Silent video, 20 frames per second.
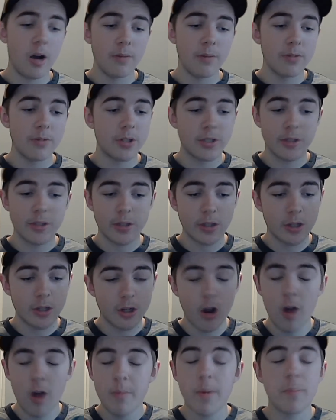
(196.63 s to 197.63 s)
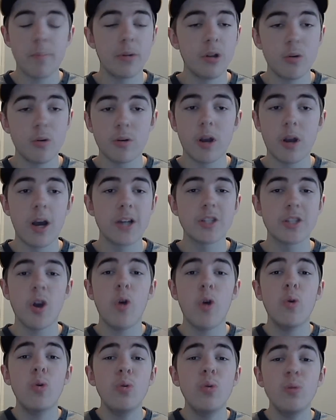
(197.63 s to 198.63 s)
Just comment below, guys.
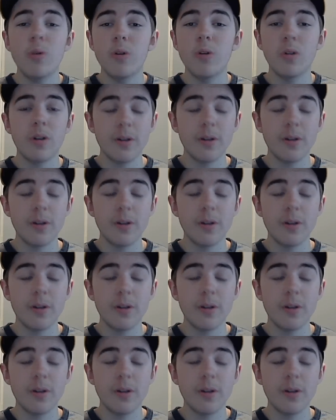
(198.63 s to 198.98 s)
Who